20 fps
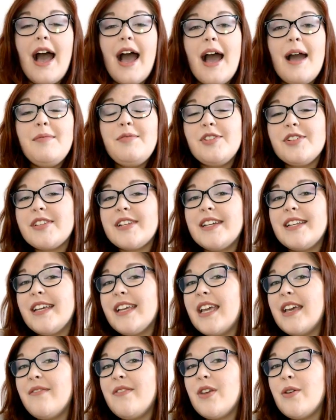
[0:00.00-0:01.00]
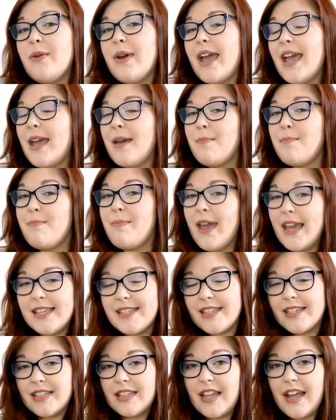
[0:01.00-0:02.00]
I'm just going to give you a
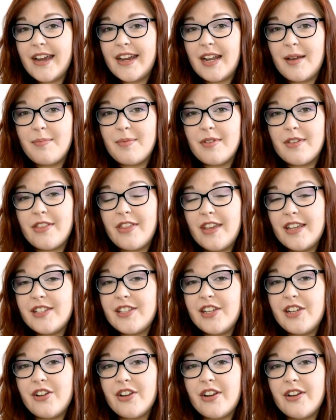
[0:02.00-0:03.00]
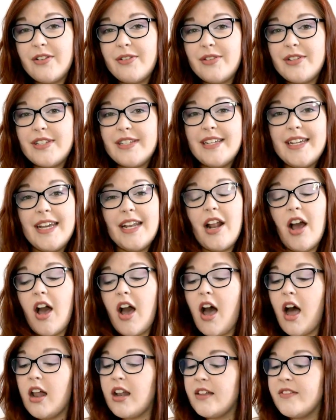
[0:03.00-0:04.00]
basic lineup of the things that you're going to need.
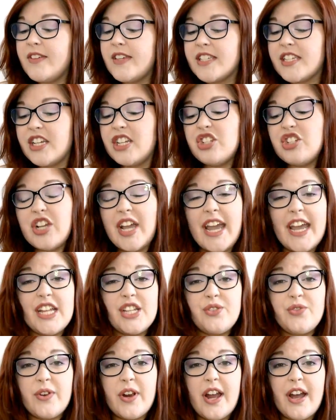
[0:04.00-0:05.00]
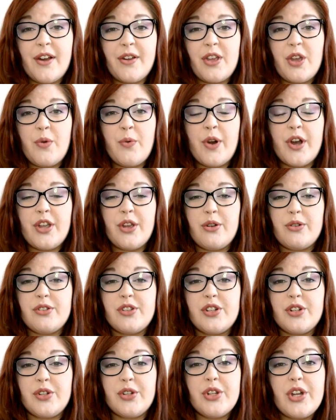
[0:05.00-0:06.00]
All of this can change for how you want
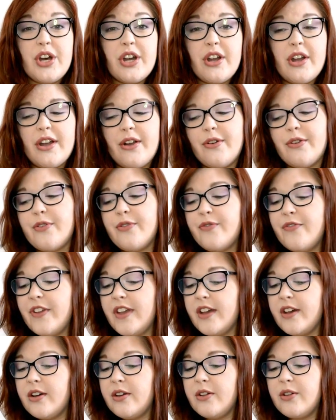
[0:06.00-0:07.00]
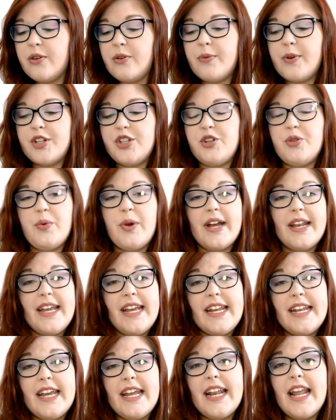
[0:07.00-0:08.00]
yours to look or feel or what you want
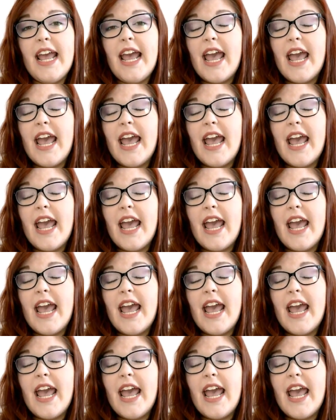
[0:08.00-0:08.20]
in it.